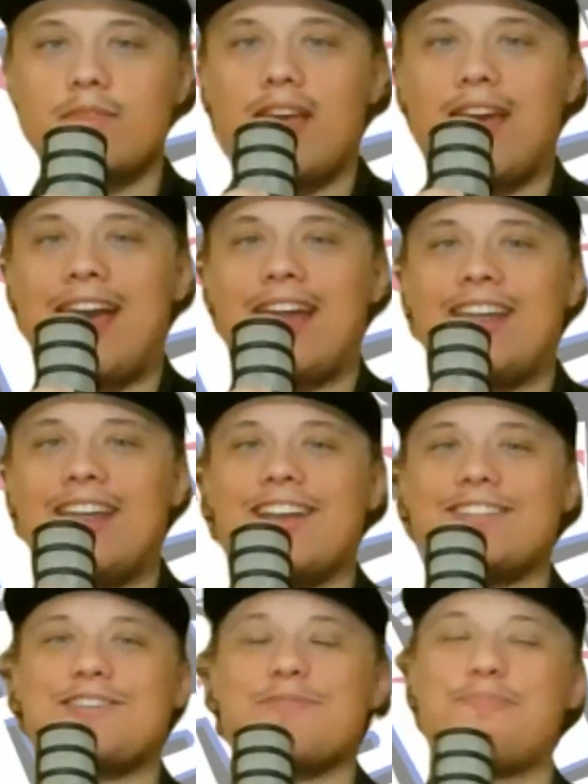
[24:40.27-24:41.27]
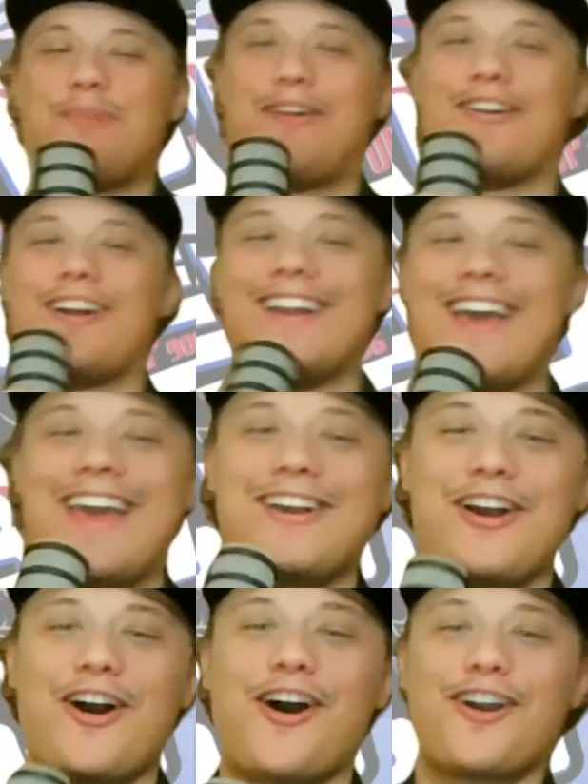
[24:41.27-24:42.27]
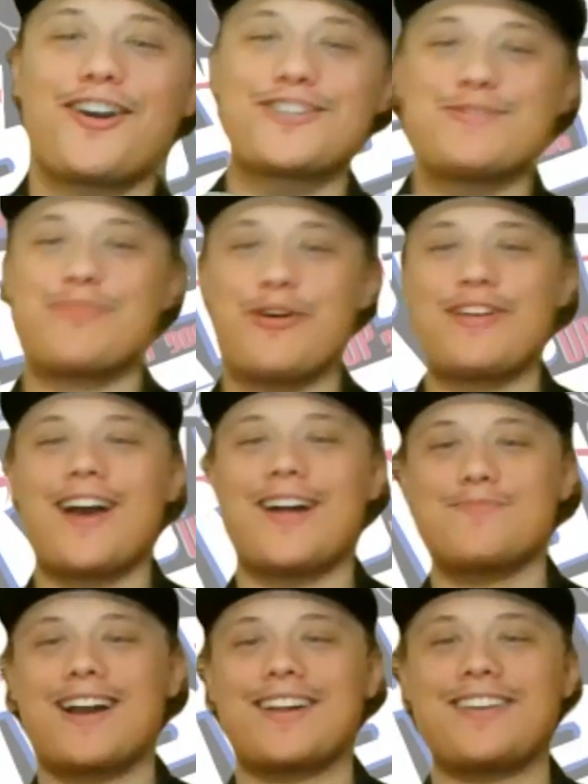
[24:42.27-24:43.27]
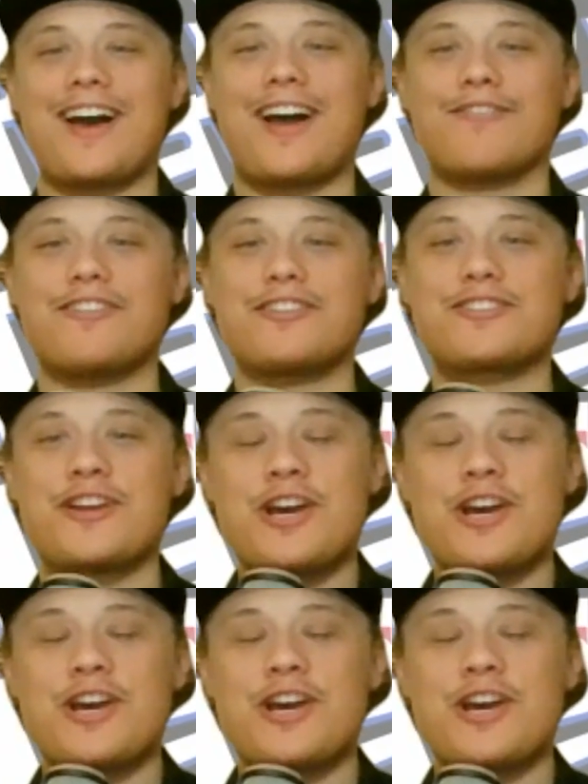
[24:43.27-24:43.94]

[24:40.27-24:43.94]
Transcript: And it's comparing a car to Bojan Bogdanovic.